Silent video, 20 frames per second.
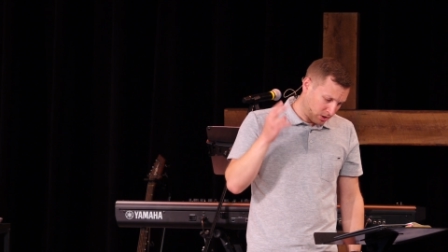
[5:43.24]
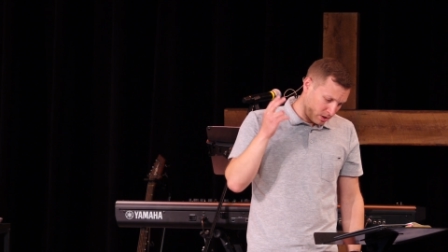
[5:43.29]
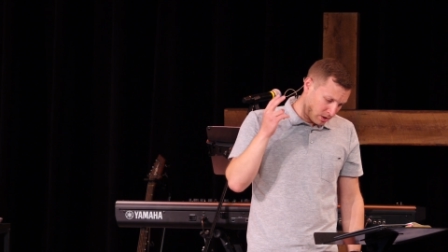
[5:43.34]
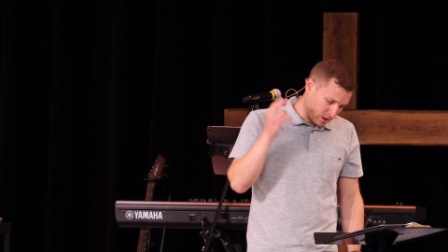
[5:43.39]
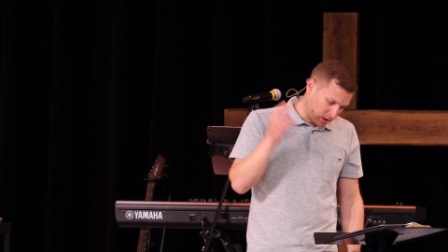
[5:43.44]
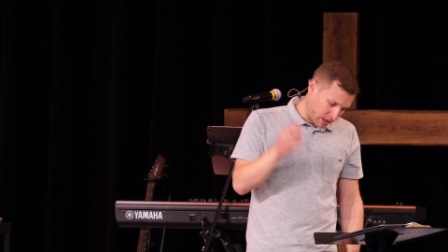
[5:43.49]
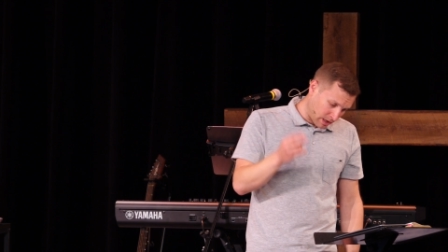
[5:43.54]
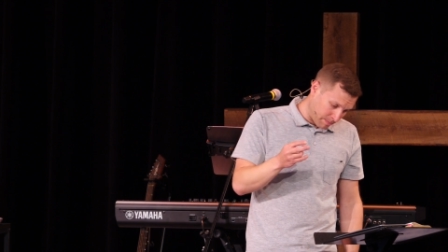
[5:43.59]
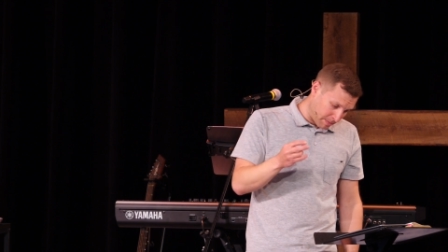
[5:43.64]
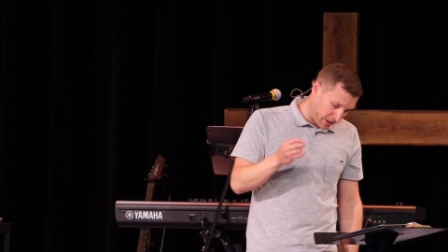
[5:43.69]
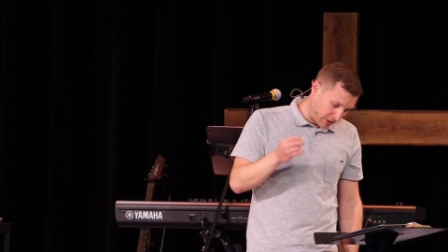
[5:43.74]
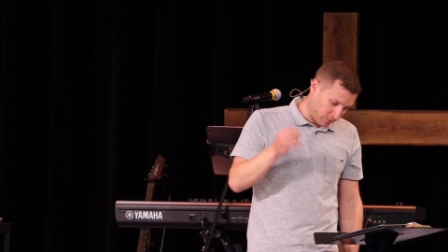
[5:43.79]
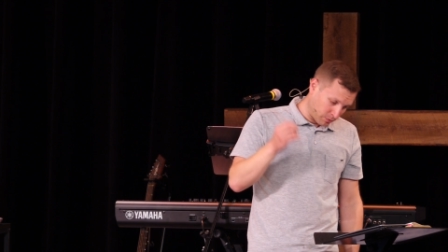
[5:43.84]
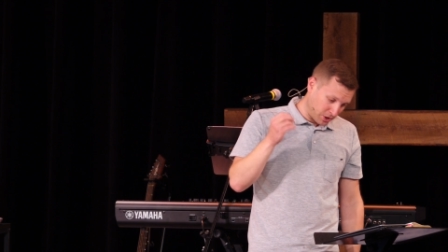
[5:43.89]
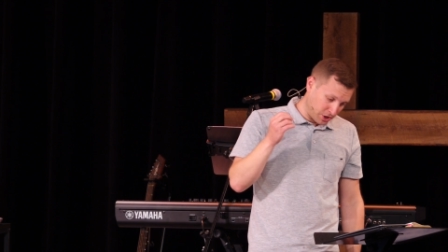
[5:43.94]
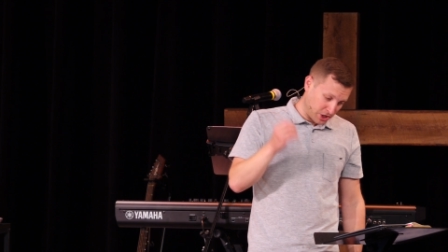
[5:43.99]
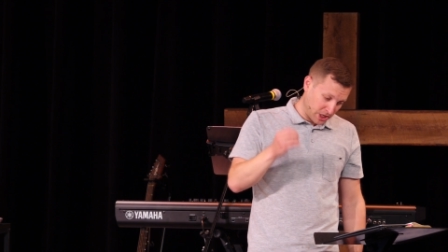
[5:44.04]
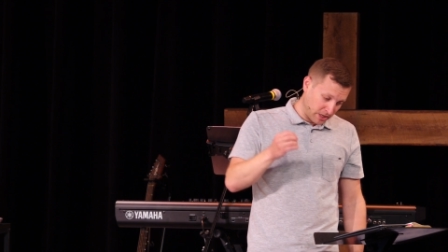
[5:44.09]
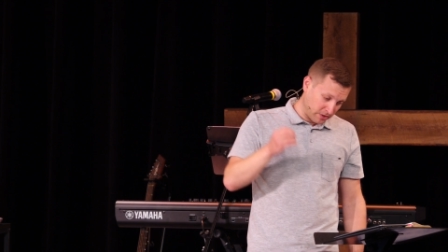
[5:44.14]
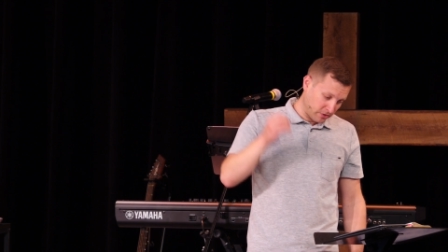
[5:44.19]
to the limits,
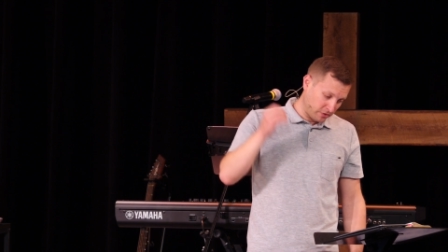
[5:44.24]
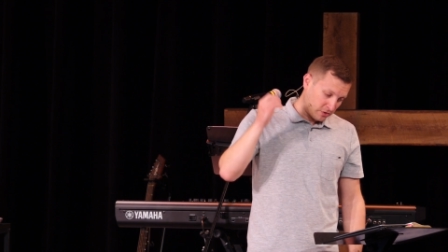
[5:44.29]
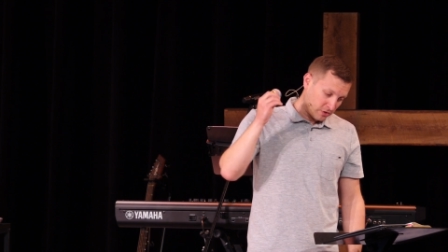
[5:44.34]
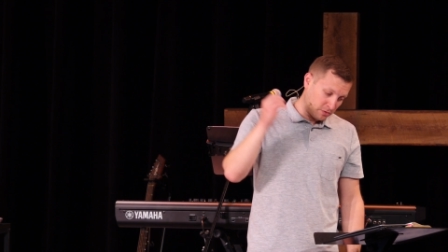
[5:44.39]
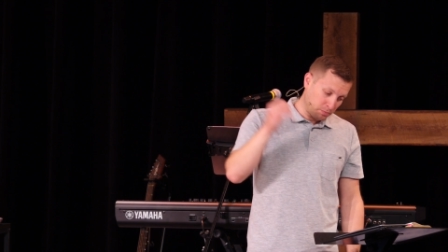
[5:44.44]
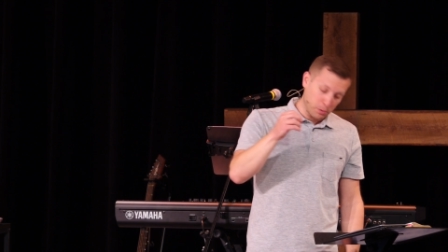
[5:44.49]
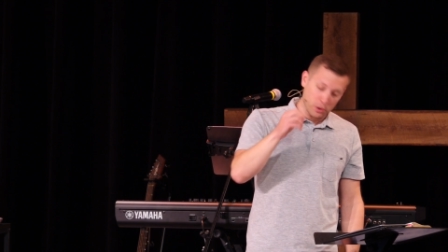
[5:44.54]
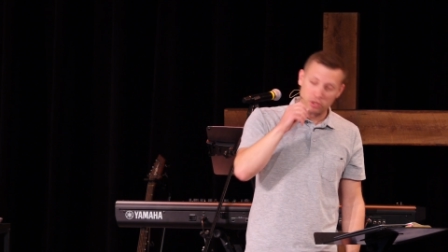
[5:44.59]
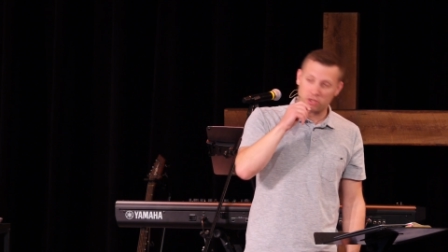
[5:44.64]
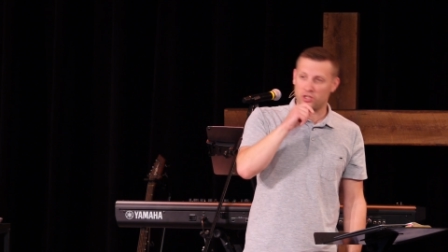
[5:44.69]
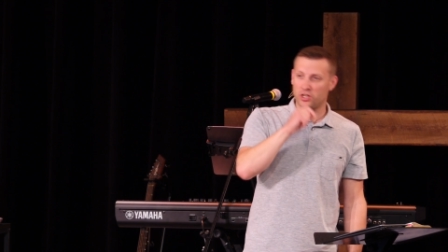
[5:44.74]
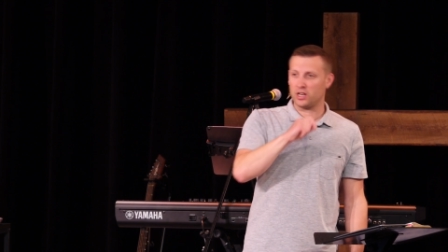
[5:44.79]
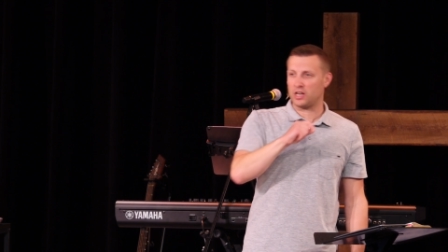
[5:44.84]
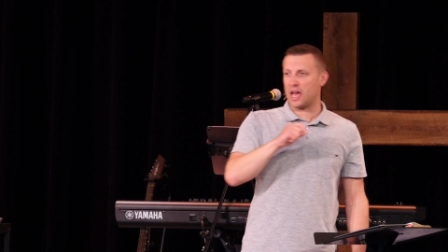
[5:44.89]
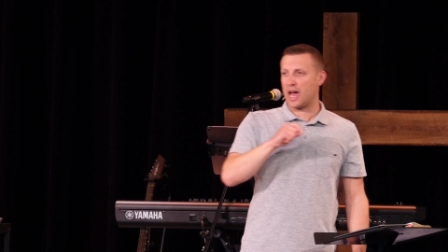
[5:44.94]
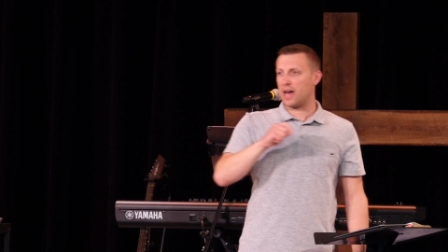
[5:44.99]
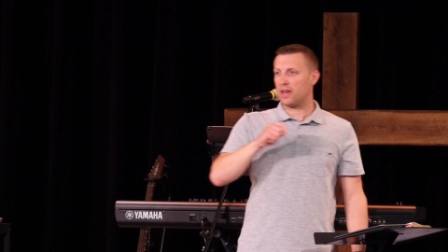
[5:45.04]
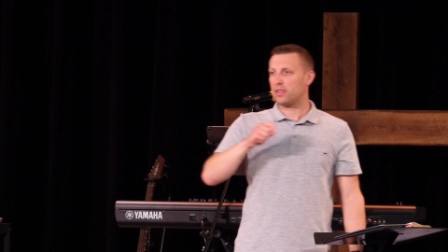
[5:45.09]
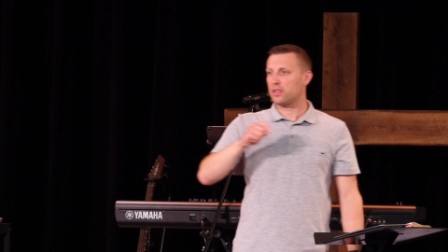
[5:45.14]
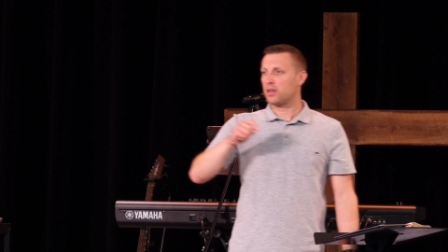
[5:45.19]
when Jesus is pushed to
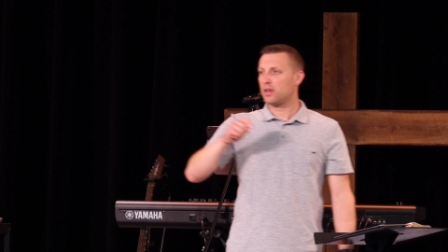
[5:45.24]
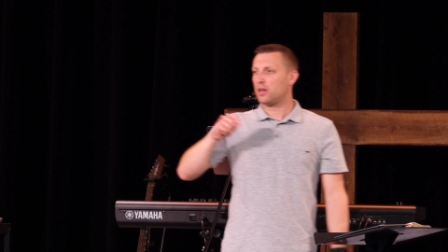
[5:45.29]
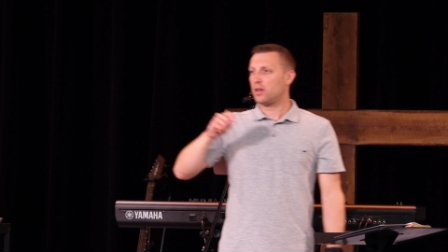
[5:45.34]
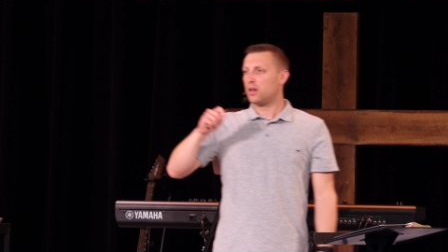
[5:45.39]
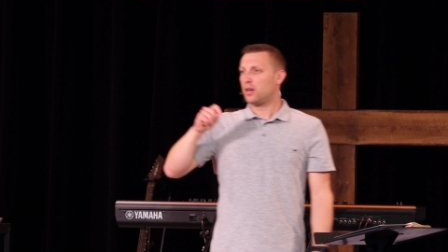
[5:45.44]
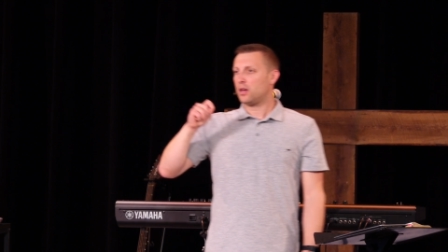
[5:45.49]
death,